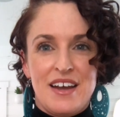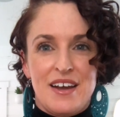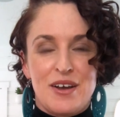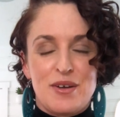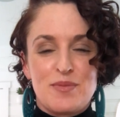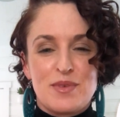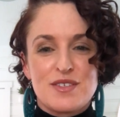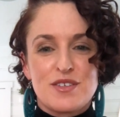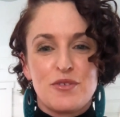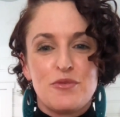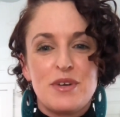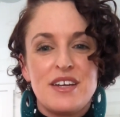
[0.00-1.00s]
And
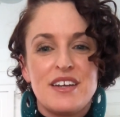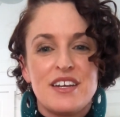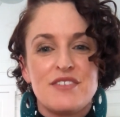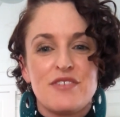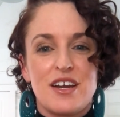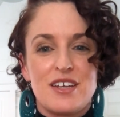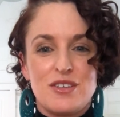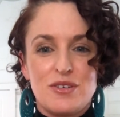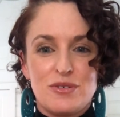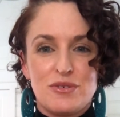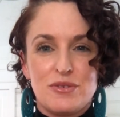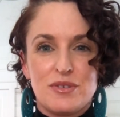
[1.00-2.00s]
so we invite
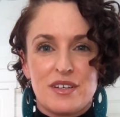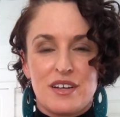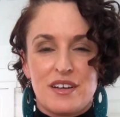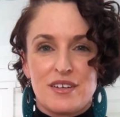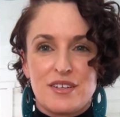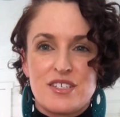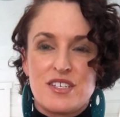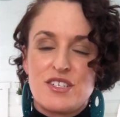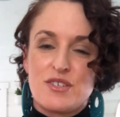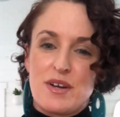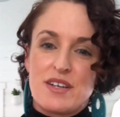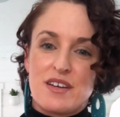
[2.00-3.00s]
you to
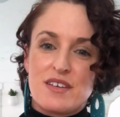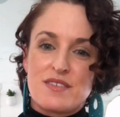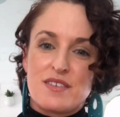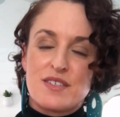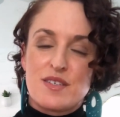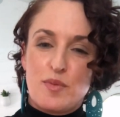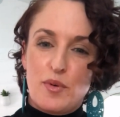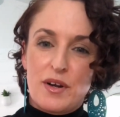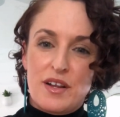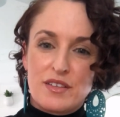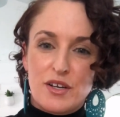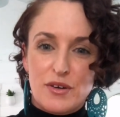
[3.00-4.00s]
join us in
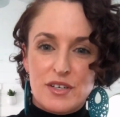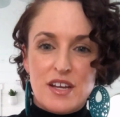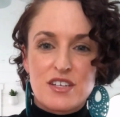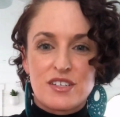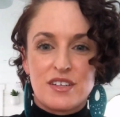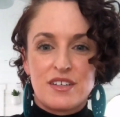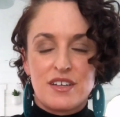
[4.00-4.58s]
supporting the creation